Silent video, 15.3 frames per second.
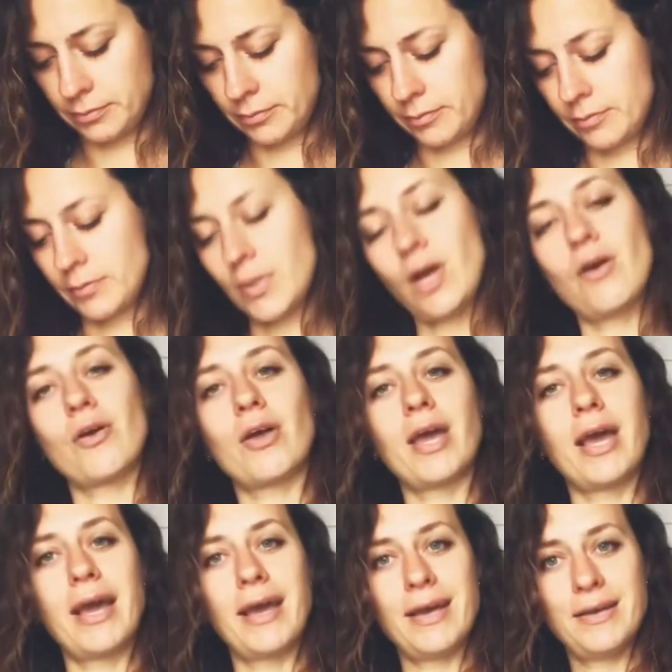
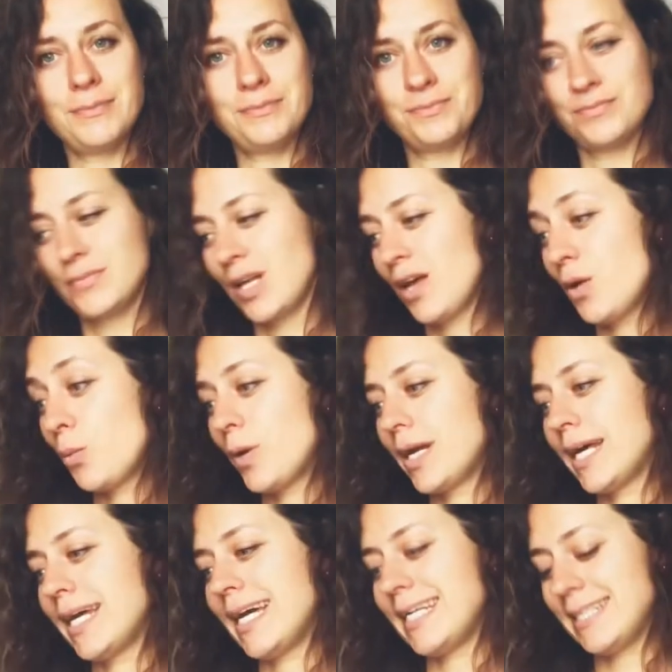Okay. When I
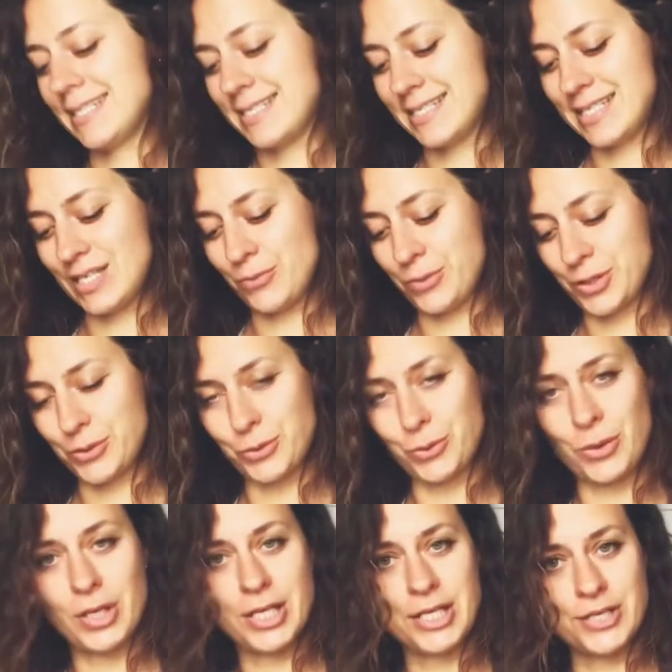added seaweed oil,
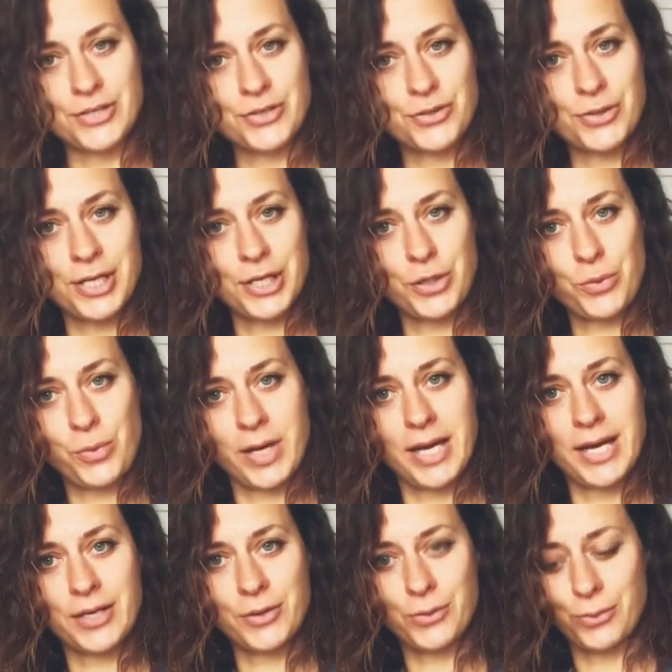it straight away
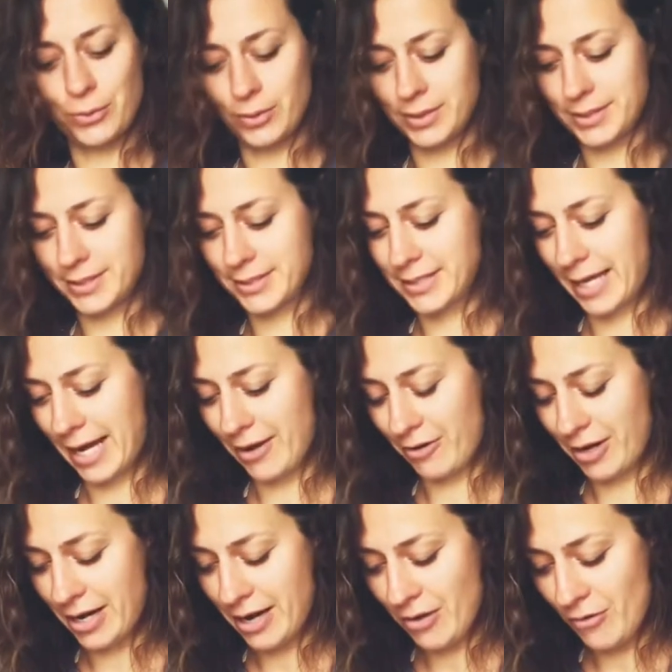cooled down
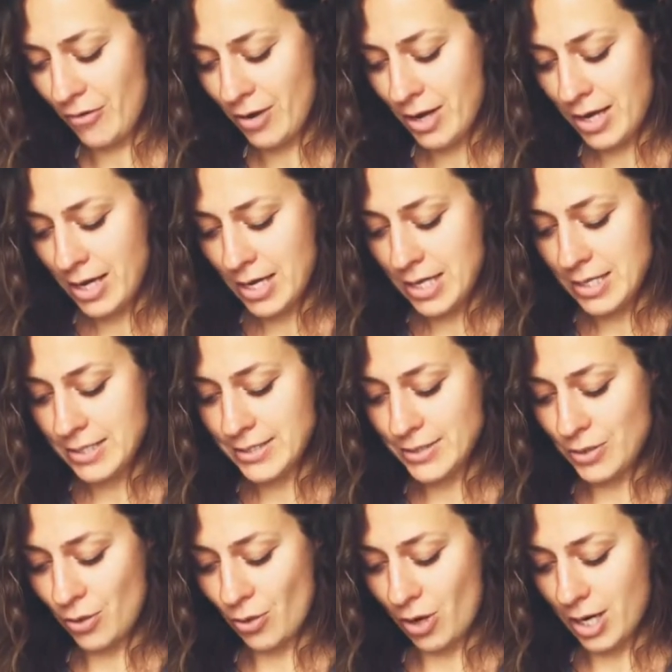now. So
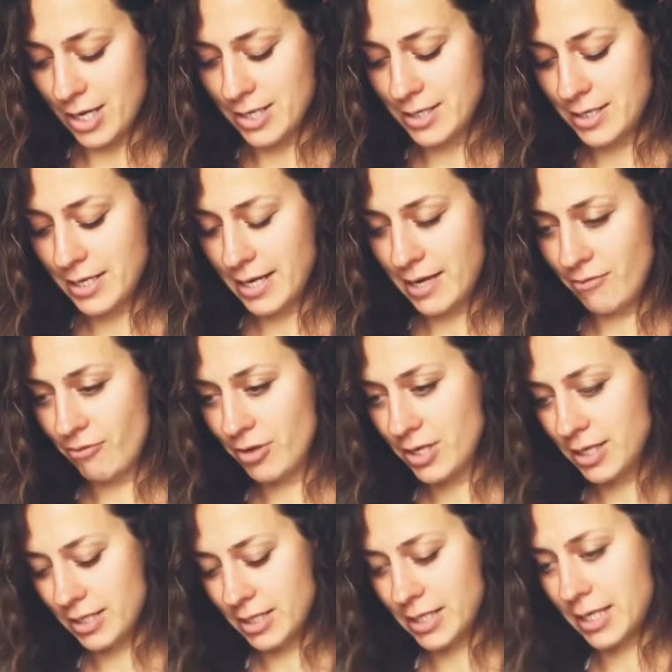I definitely
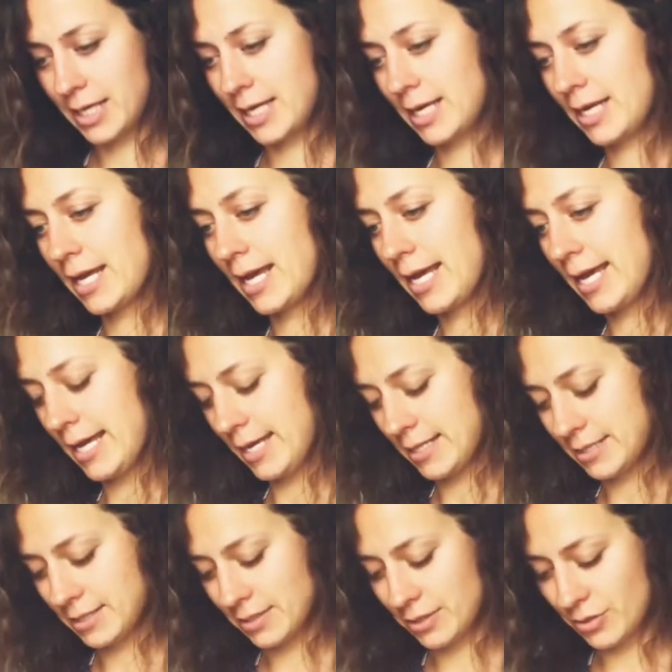can add the
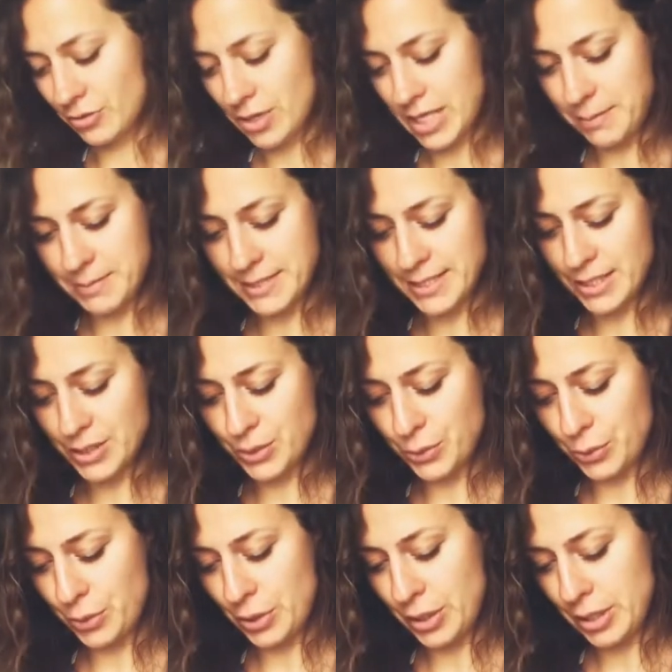grapeseed
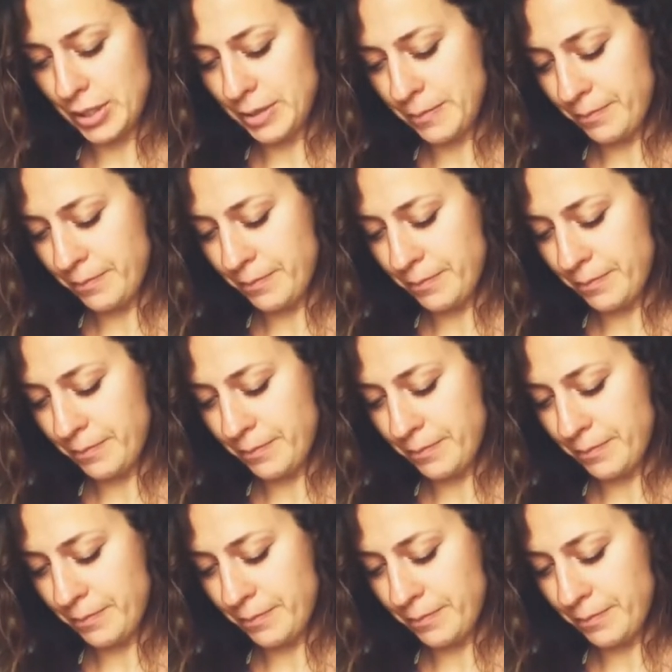oil.